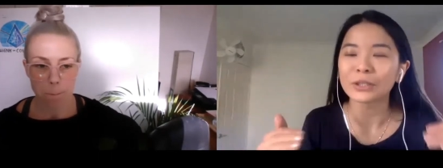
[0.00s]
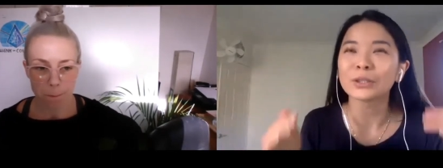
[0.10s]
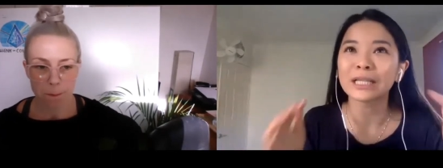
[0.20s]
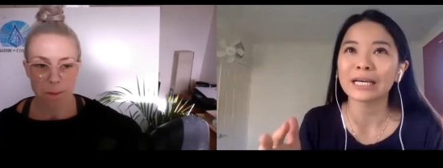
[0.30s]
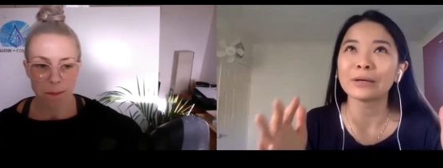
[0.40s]

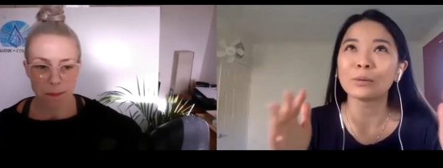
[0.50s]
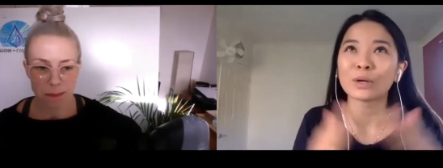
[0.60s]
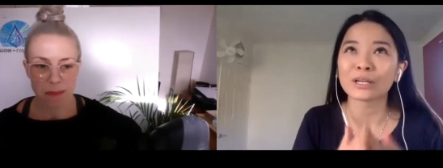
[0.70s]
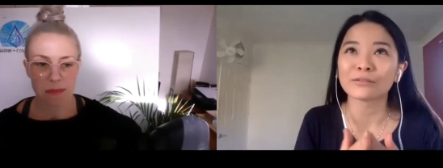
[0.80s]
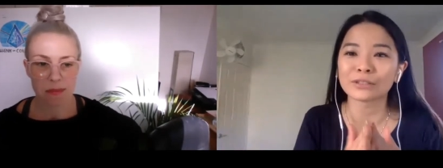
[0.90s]
Speaker 1: feel like
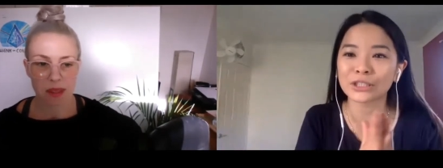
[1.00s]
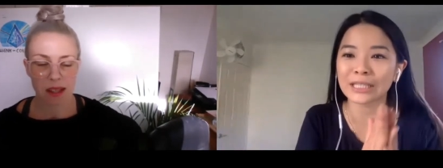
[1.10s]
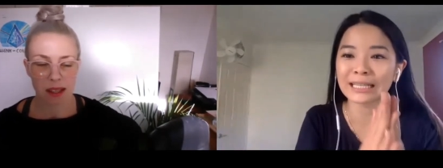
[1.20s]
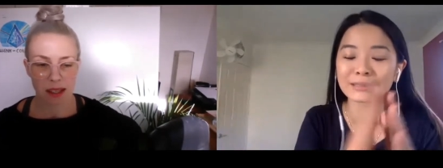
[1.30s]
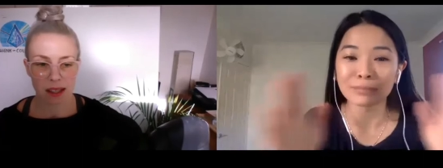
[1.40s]
whatever
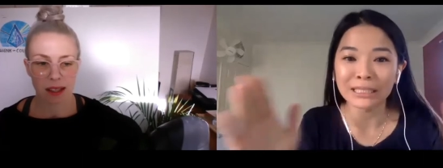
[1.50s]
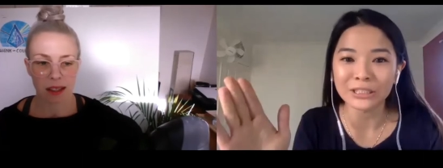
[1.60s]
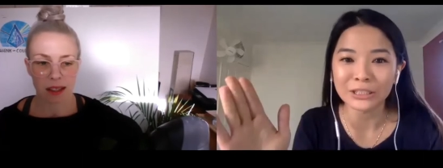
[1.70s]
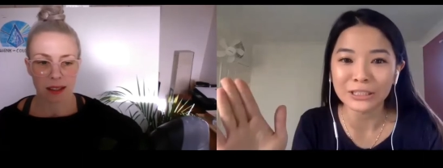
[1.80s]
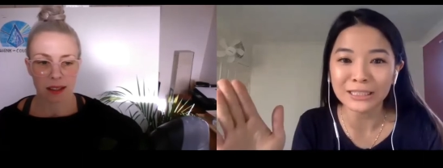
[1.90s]
she has
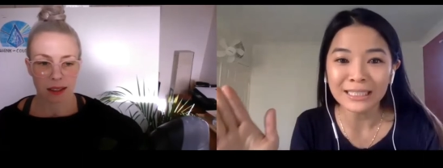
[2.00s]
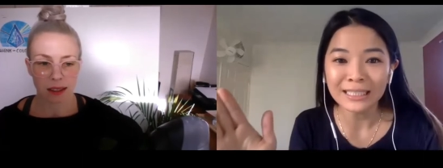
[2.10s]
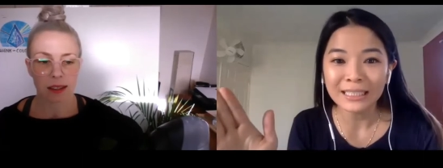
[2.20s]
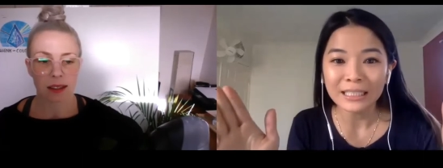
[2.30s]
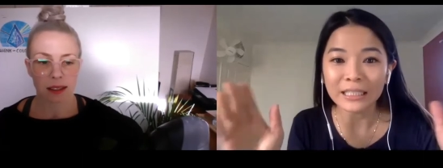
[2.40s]
mentioned
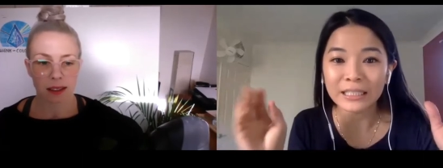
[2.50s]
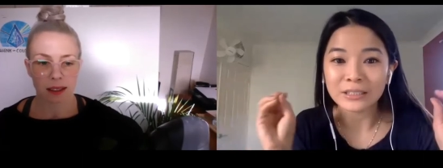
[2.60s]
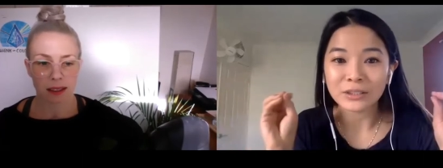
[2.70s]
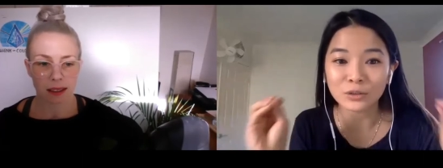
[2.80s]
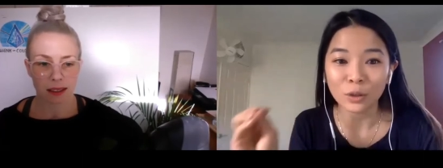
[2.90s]

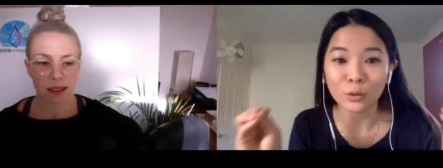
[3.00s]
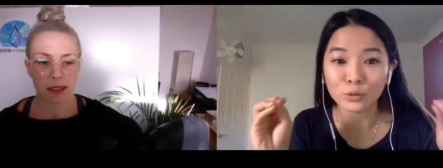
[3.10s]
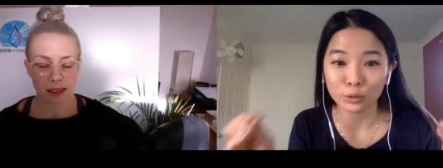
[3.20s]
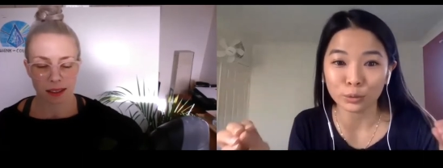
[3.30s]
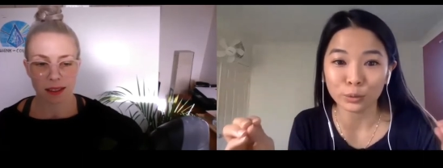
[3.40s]
is
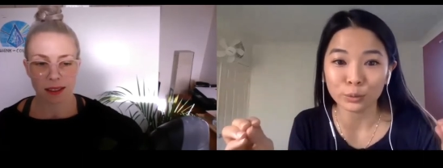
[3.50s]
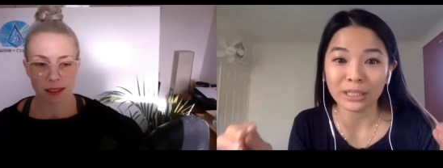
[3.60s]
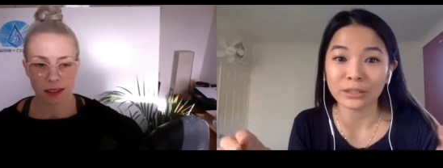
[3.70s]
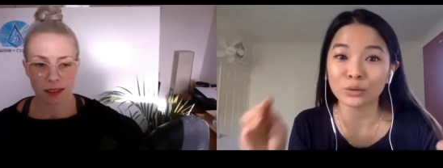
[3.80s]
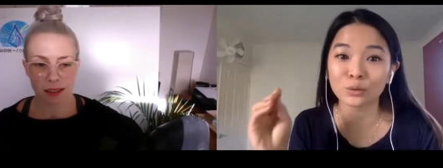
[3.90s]
so true.
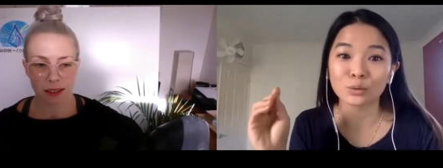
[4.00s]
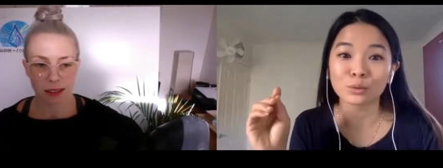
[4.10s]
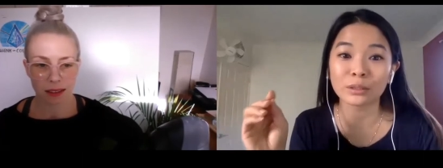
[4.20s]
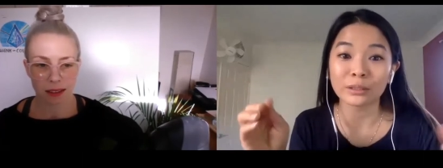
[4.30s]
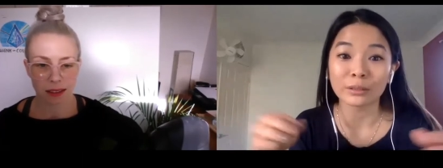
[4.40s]
Like
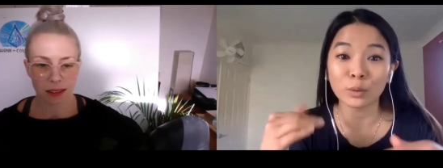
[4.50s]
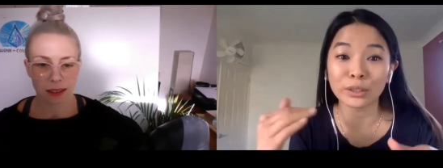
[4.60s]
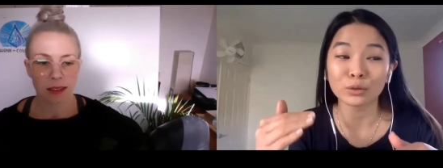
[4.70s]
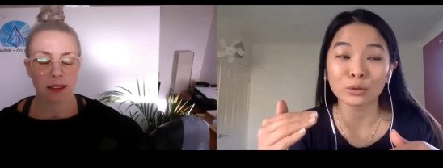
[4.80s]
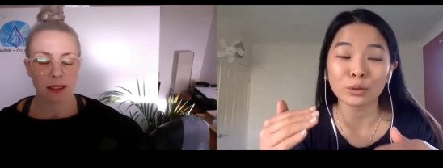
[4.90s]
you,
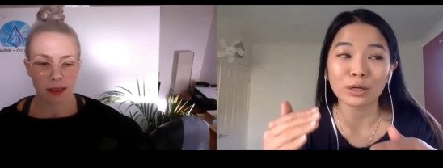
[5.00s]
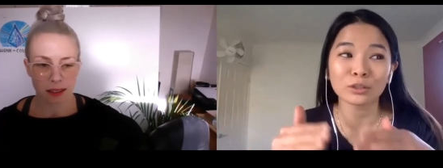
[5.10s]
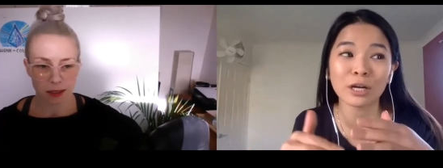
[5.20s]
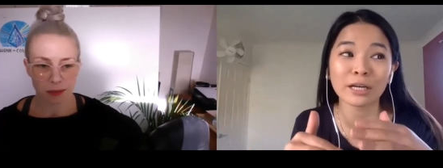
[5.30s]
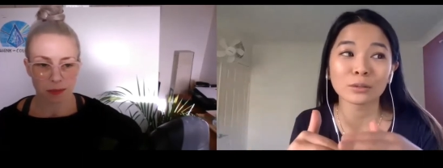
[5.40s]
when you
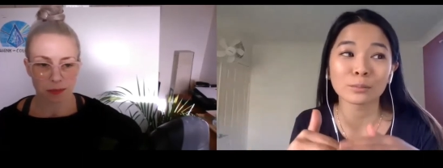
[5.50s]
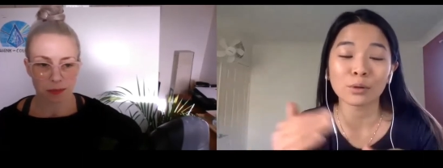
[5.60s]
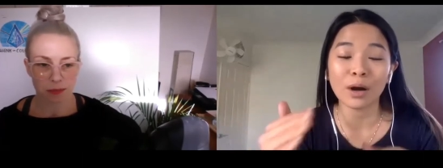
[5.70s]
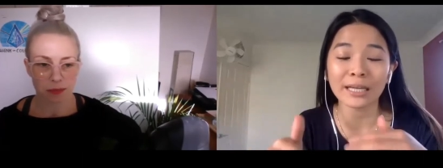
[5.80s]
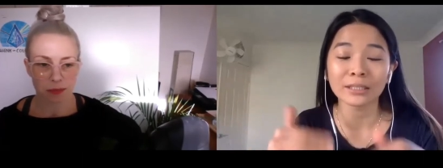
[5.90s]
are trying to
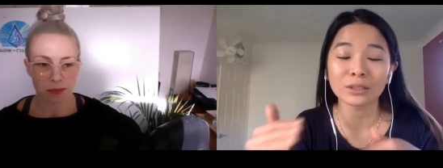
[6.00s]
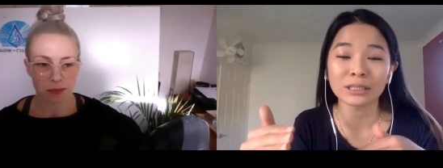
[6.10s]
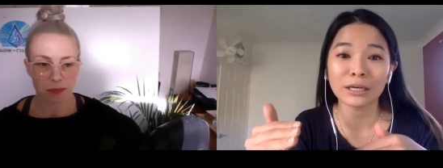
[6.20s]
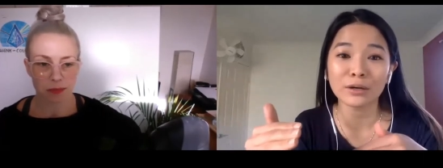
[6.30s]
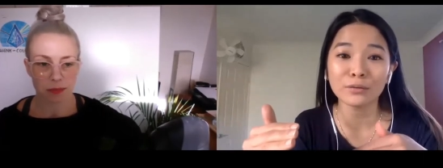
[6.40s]
prize
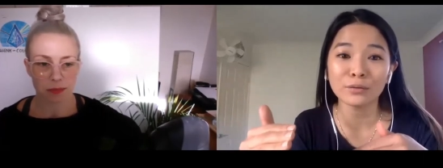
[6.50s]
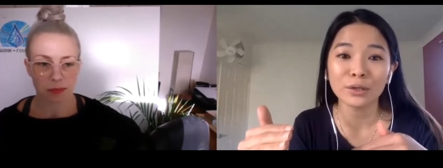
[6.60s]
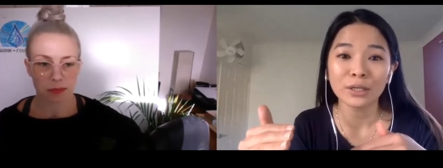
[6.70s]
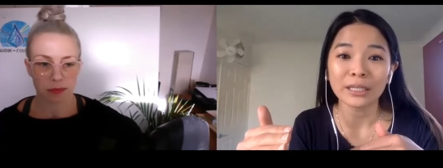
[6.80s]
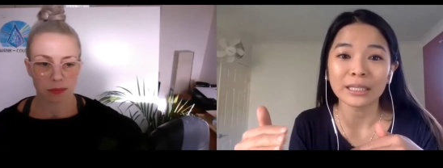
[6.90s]
yourself,
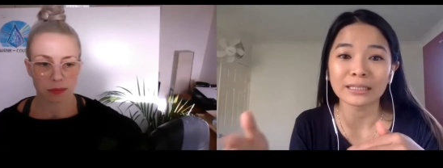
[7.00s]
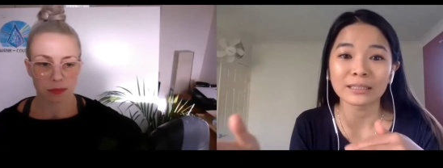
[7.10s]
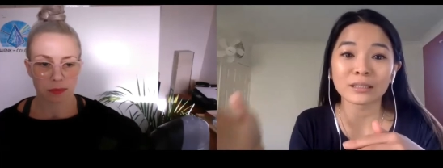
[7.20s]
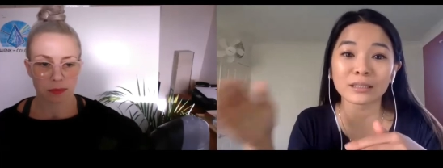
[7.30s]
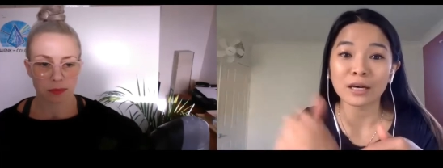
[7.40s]

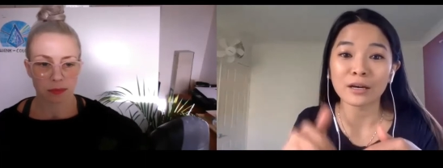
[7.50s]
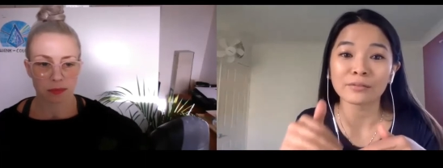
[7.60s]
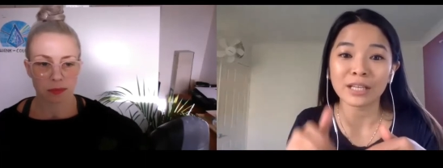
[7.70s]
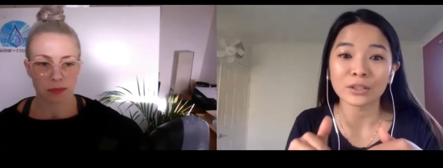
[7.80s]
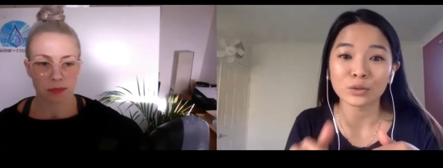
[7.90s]
it's the
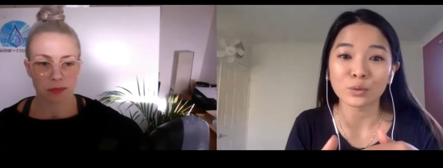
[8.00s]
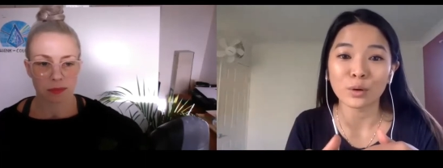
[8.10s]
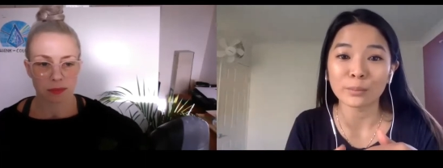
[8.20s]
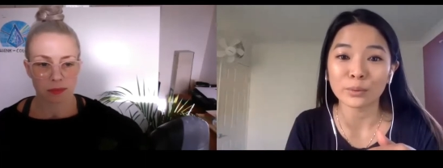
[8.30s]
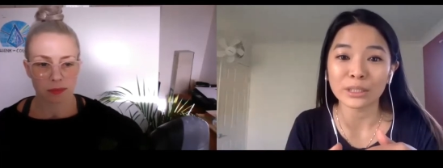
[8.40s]
love that
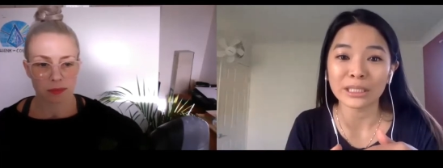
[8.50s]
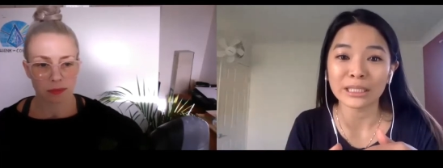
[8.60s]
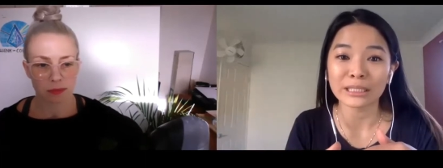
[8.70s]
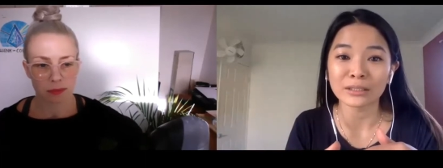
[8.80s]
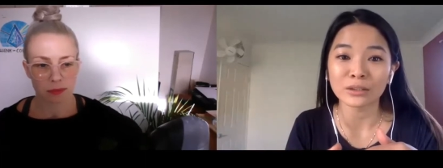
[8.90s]
you are
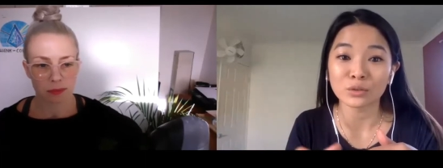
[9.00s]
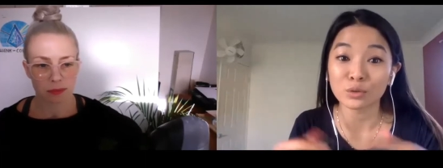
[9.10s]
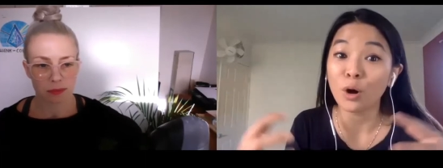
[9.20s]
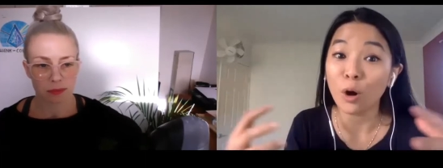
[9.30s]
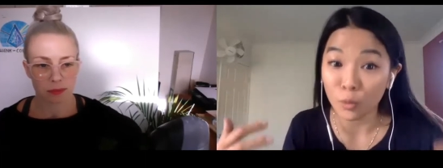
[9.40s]
putting into
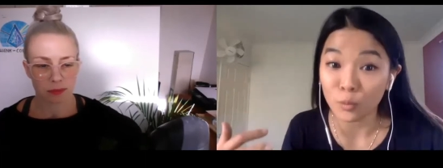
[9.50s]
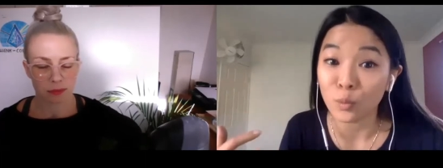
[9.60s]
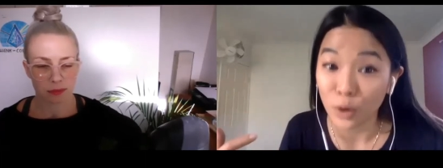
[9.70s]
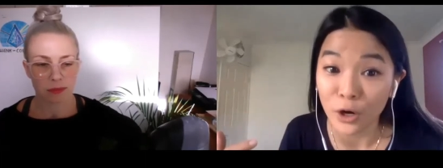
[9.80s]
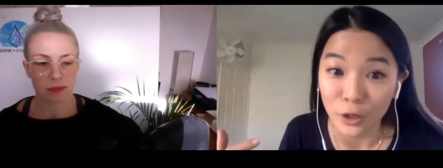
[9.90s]
your
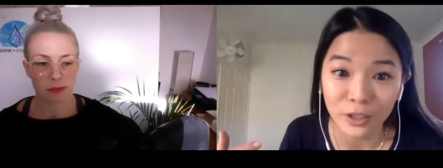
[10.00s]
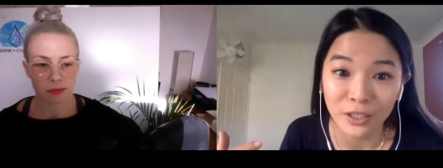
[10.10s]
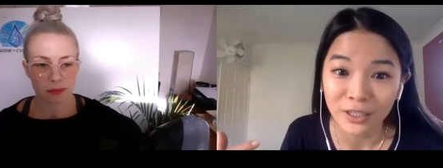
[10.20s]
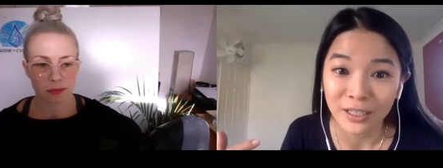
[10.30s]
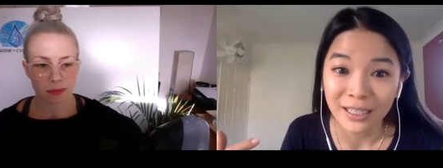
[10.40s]
own
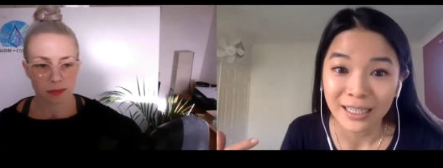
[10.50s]
work,